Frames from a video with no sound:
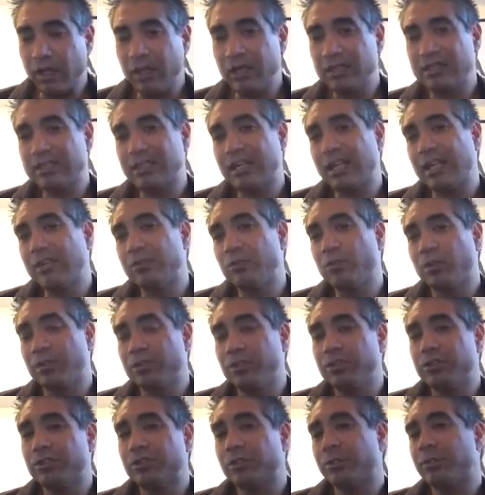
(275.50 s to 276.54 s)
It's not,
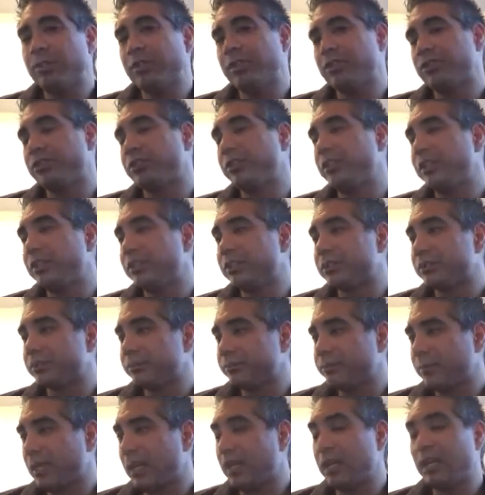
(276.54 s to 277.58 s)
when you're using big strings,
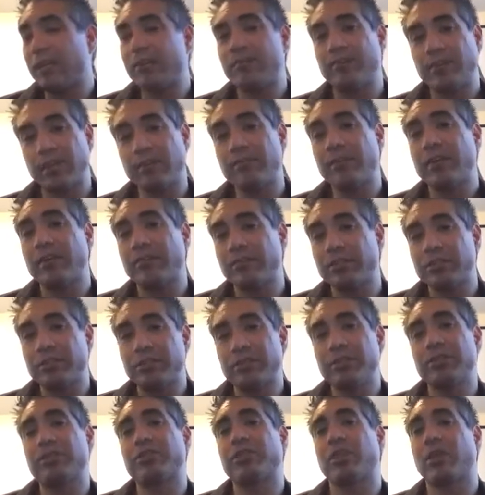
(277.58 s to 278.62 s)
and if you have a
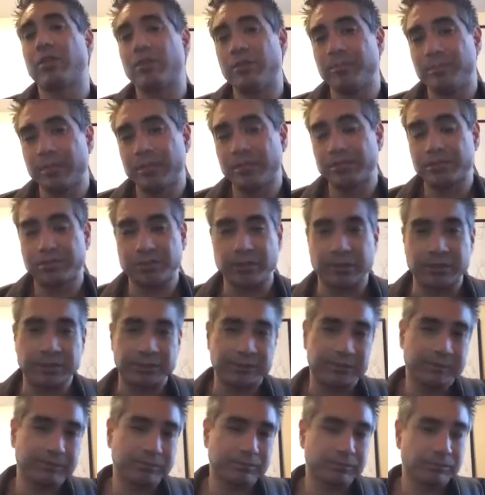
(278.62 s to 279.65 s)
good guitar with big
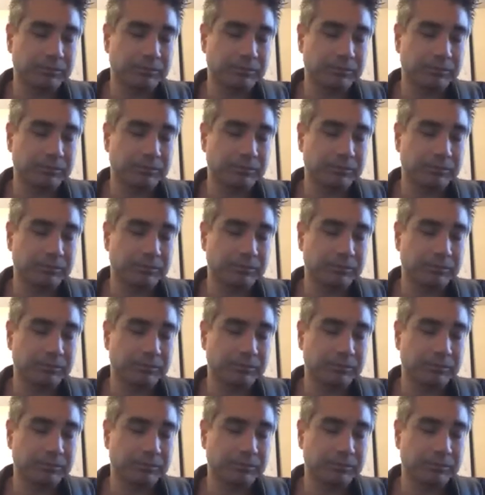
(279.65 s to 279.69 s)
strings